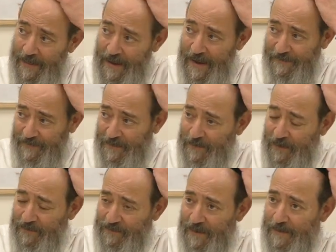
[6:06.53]
after
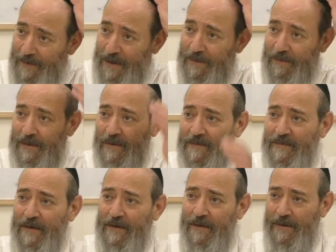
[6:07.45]
Moshe Rabbeinu killed
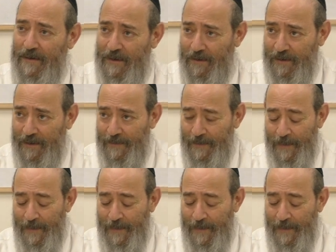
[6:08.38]
Sichon and Og?